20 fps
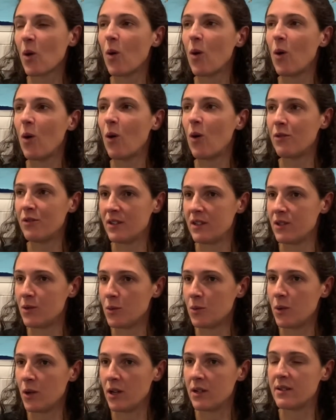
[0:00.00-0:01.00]
of this
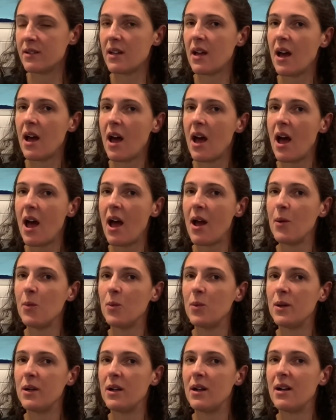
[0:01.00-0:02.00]
award i
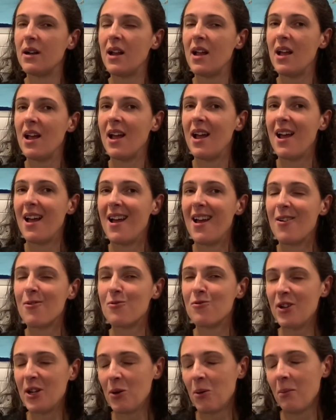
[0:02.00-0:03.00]
will
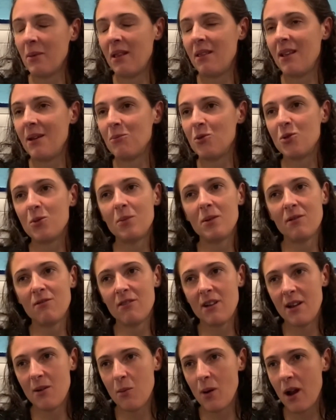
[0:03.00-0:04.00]
recommend them to be
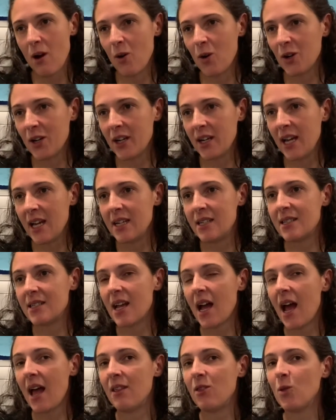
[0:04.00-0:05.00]
really well organized
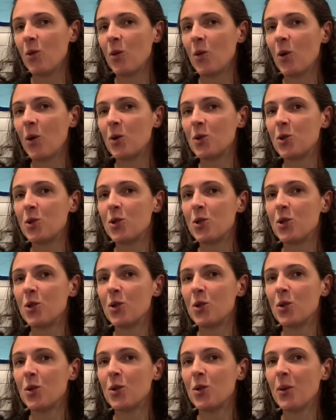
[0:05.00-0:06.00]
and not
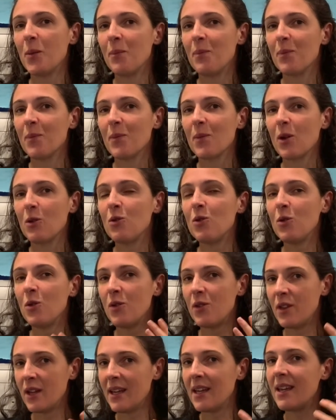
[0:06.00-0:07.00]
to to
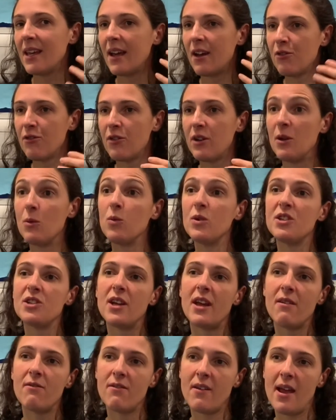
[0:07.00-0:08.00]
think carefully which
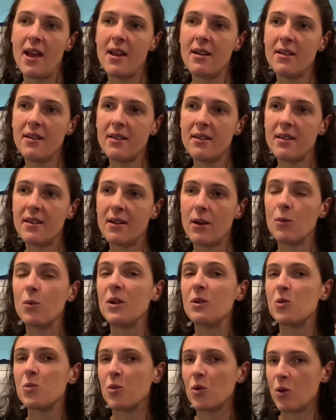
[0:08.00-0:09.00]
event and
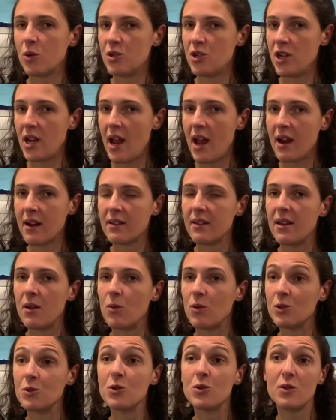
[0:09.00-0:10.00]
which project they
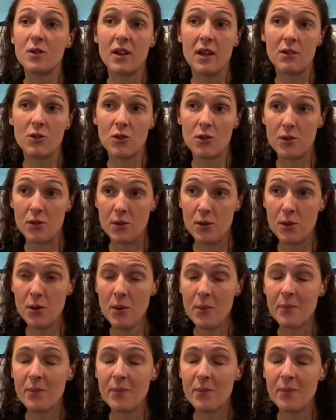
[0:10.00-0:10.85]
want to send through